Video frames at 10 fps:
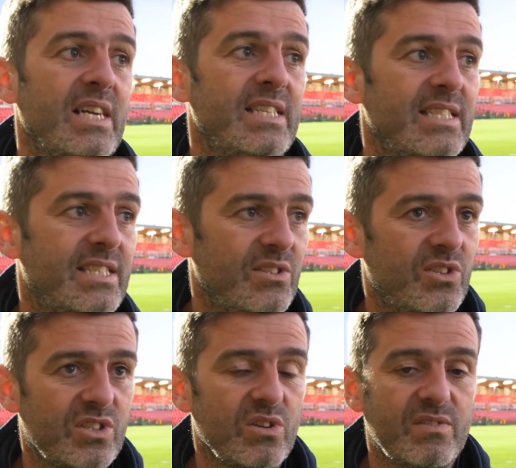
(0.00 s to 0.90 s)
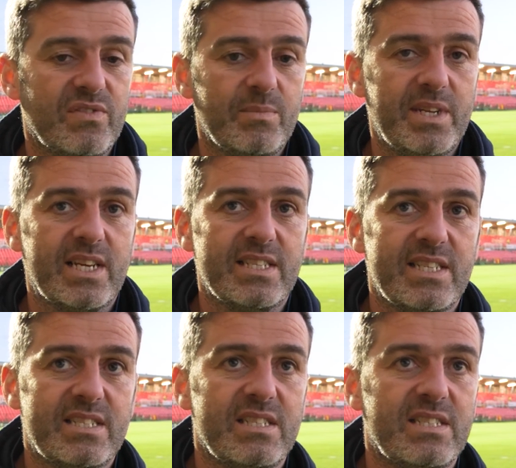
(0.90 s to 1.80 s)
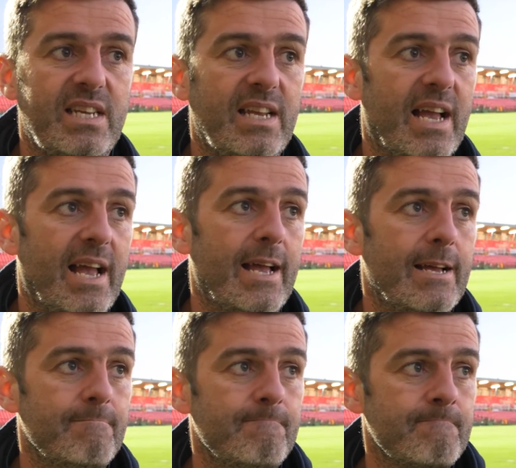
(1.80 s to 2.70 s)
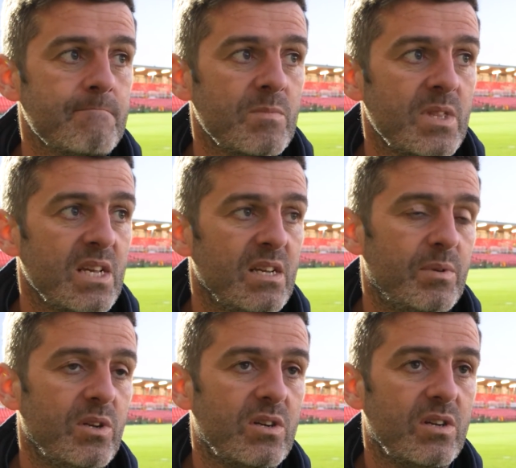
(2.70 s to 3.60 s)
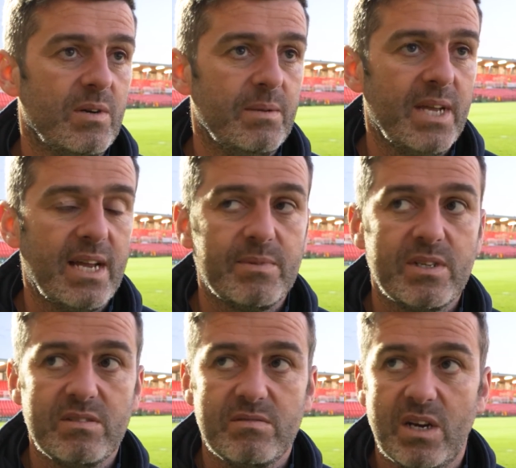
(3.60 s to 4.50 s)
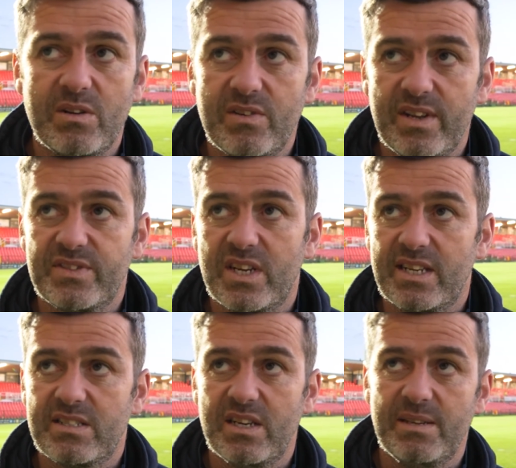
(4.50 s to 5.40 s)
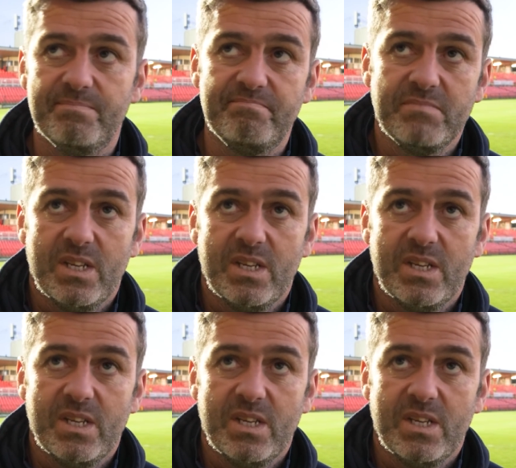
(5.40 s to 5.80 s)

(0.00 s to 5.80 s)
There's just looking for a bit of consistency. But look, I don't want to be hammering down on refs all the time.